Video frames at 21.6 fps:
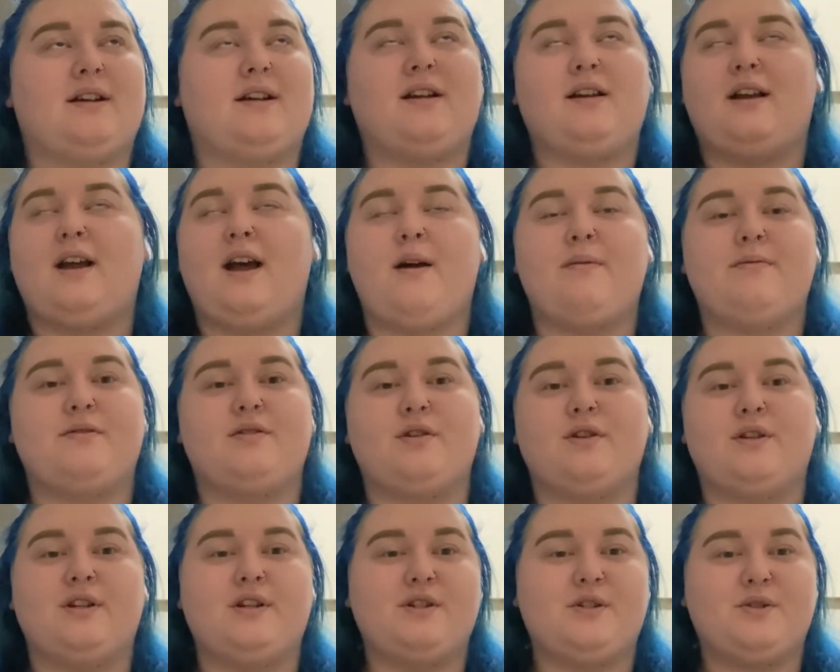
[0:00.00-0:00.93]

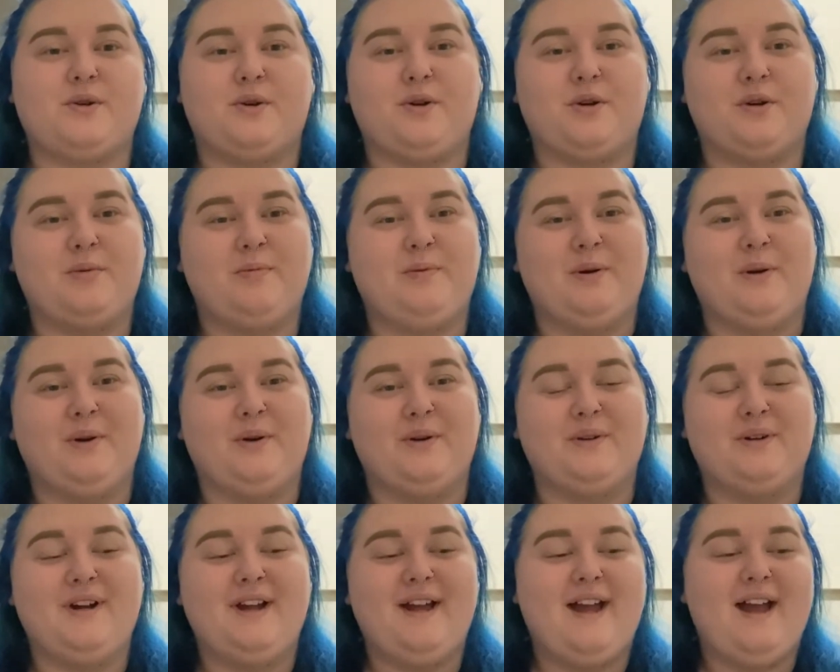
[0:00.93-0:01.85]
absolutely
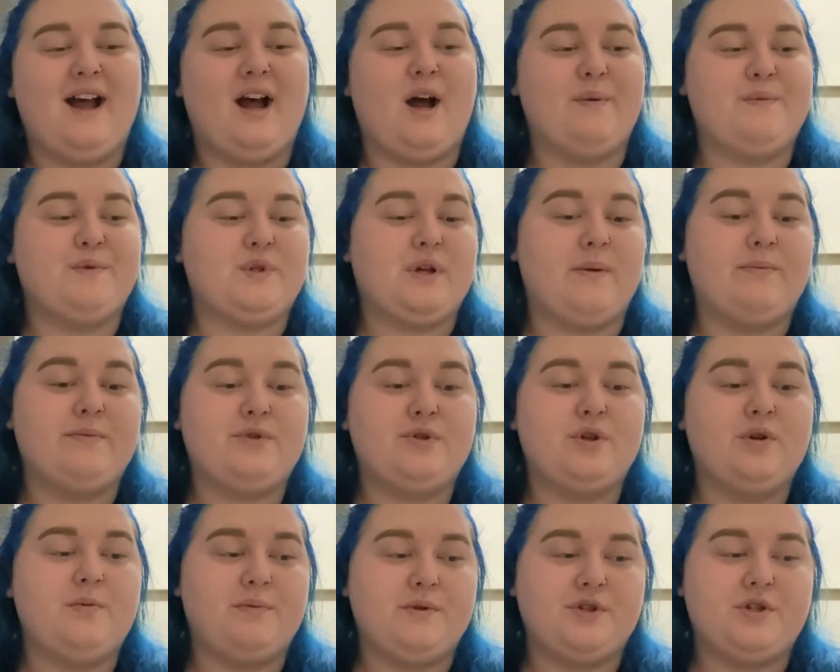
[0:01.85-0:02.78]
adorable. So I'm
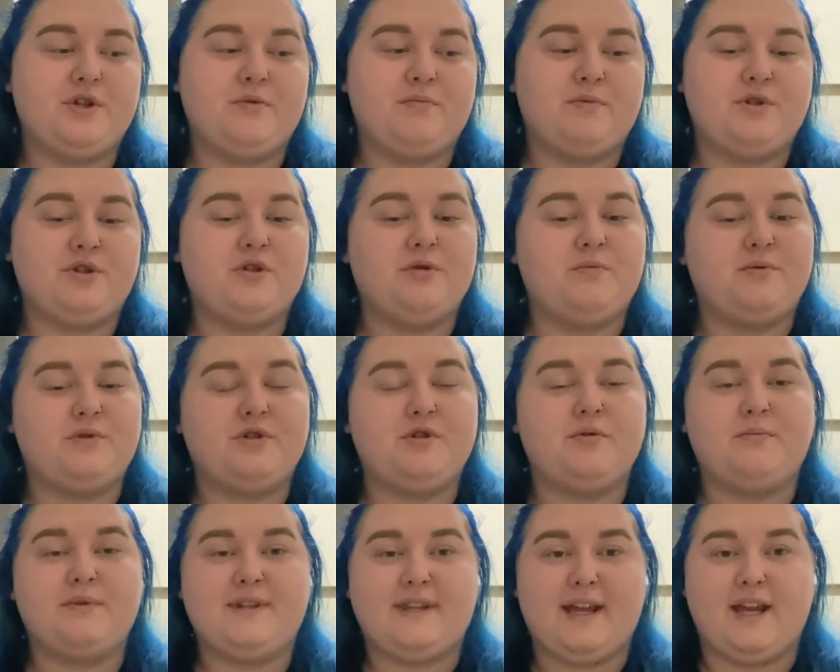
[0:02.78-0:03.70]
super, super, super,
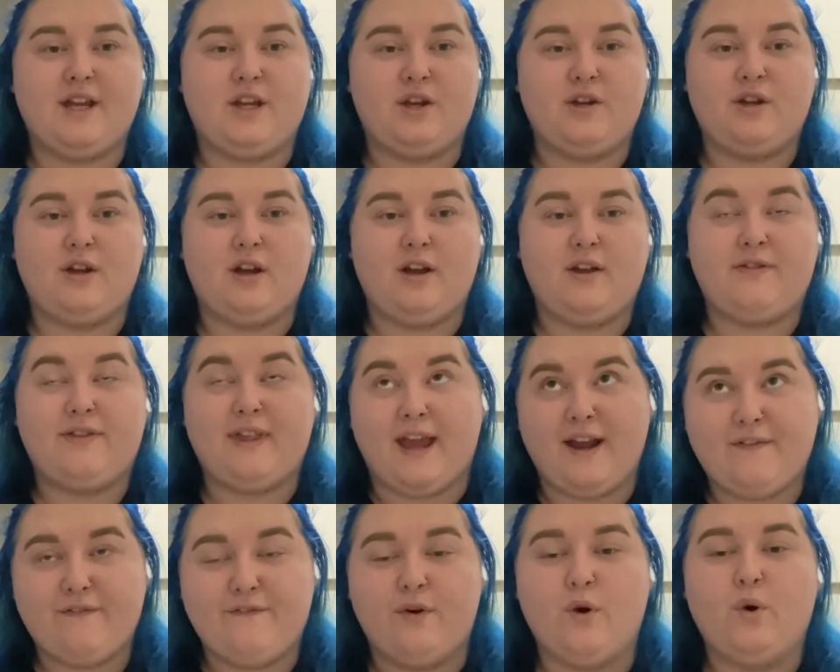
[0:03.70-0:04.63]
super
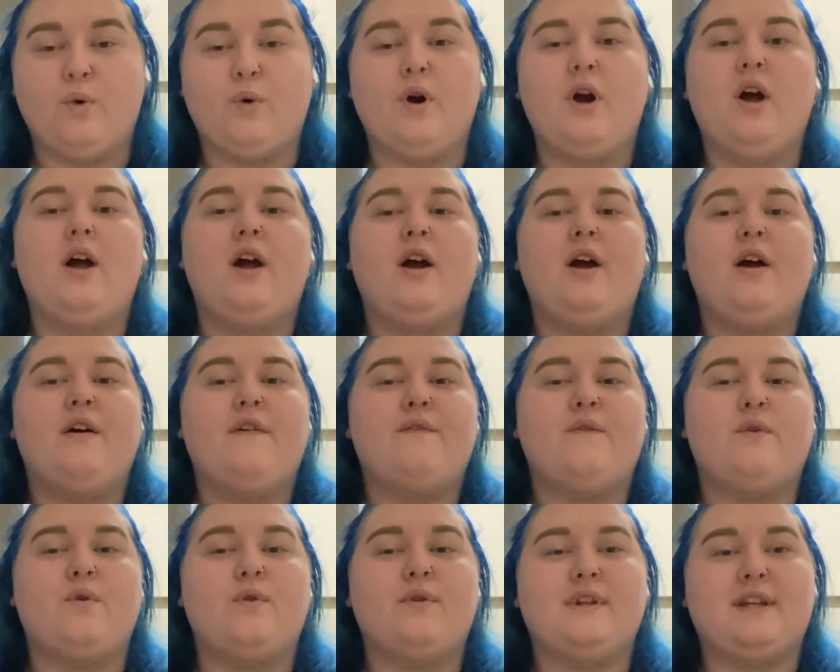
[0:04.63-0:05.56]
thankful
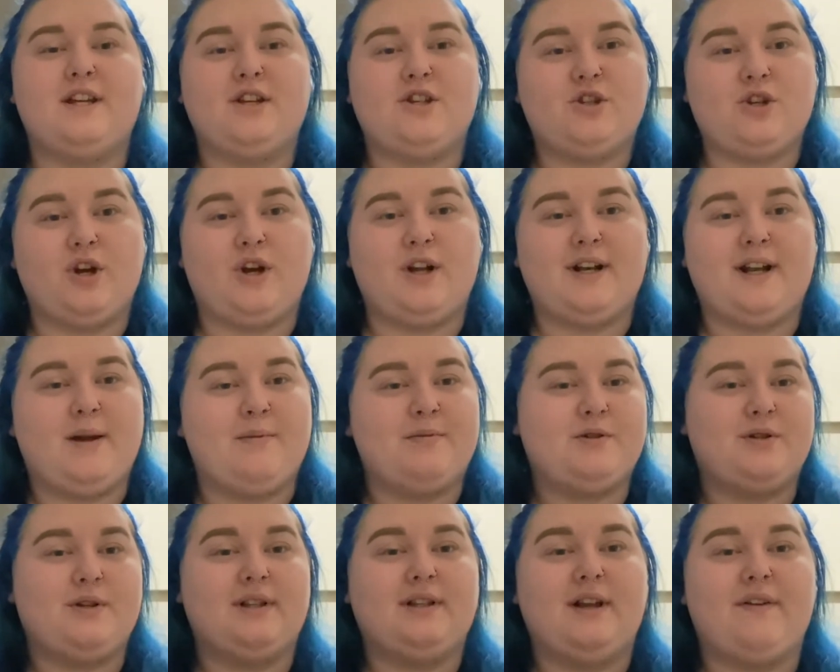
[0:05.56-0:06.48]
for the shirt, and I
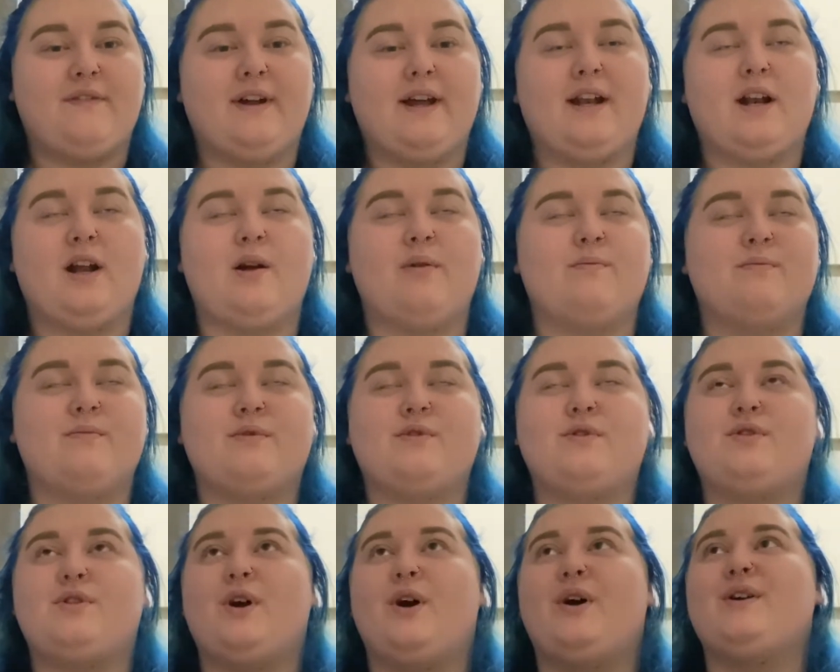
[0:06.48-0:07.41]
absolutely love it. And I'm
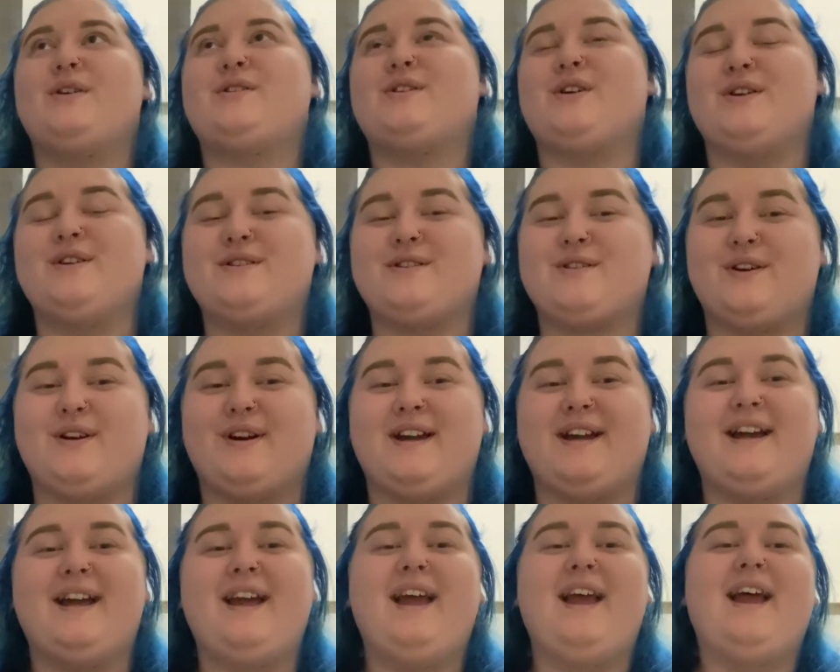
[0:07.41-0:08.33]
so, so sorry
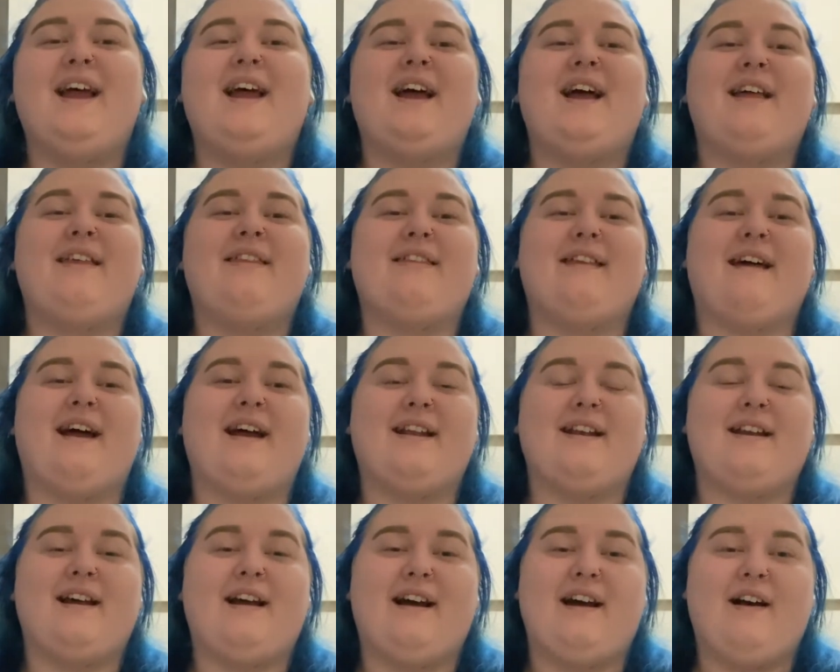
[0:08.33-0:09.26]

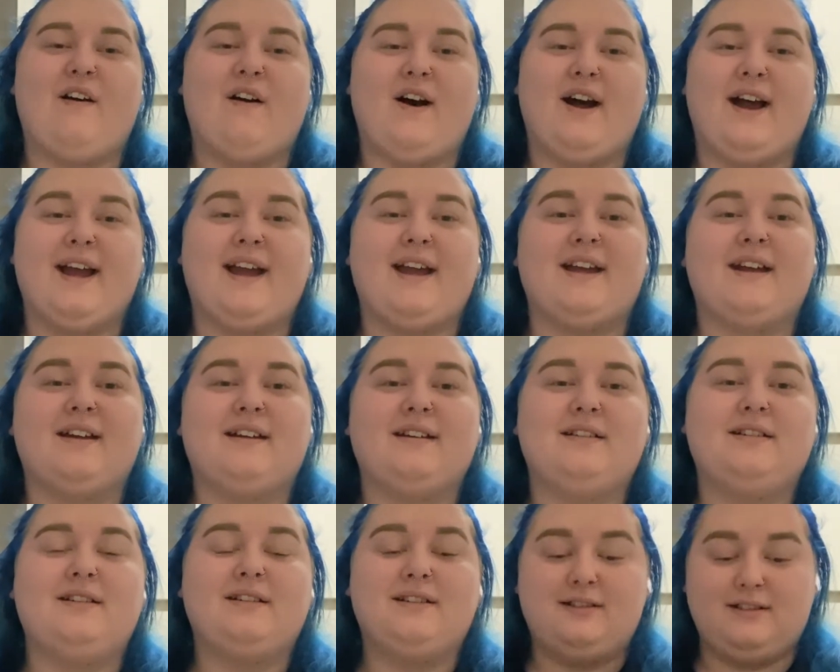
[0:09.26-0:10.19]
that I
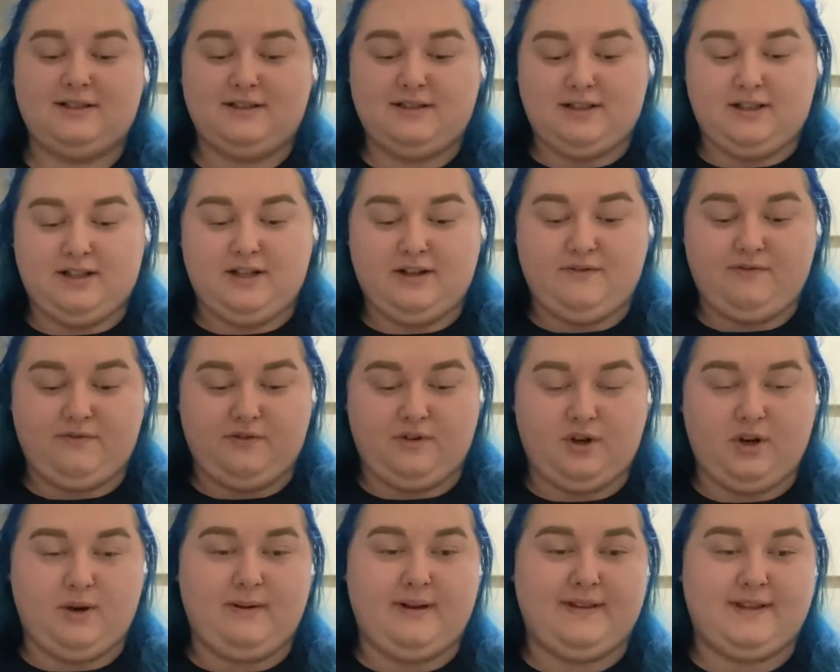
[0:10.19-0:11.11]

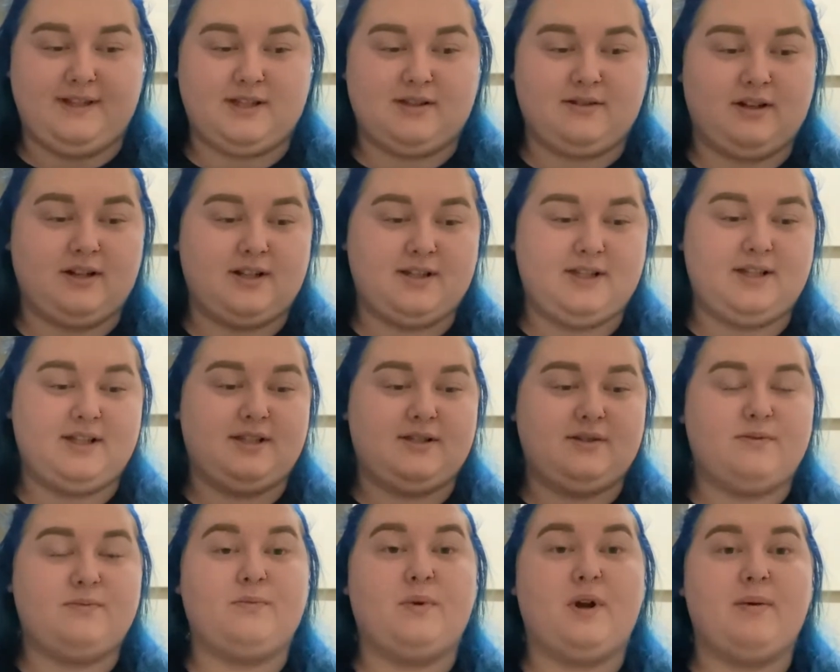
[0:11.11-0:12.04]
forgot about this one, because this
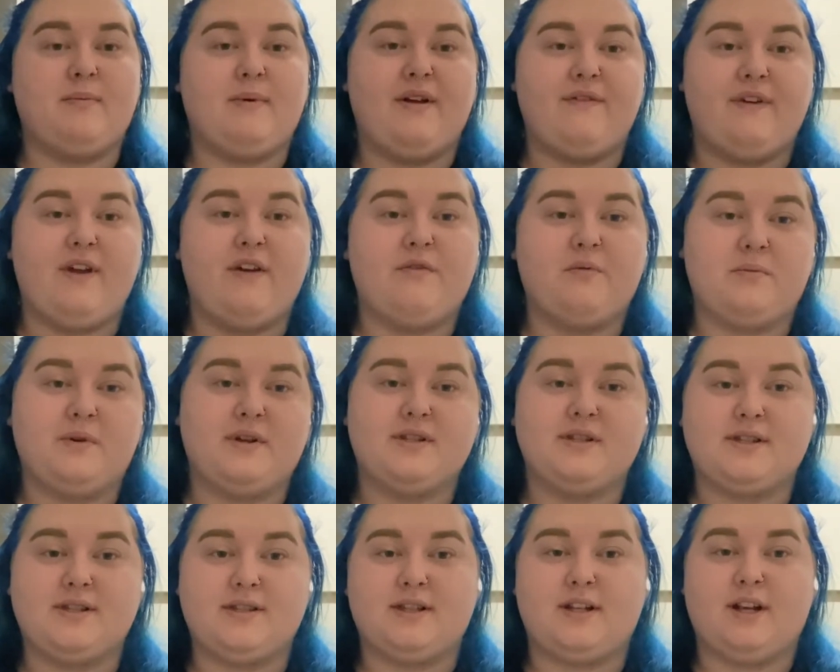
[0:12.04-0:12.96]
is one of my favorite
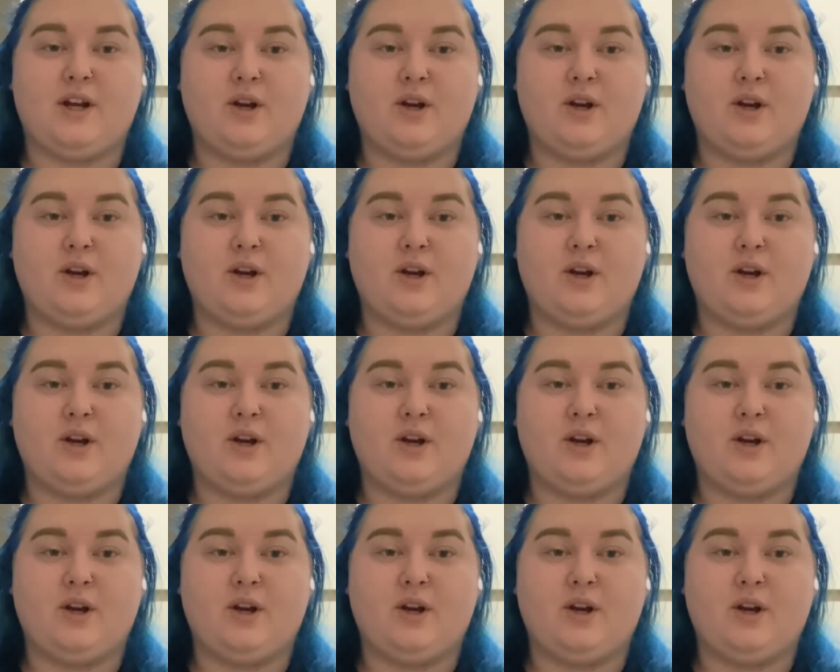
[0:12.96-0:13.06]
presents that I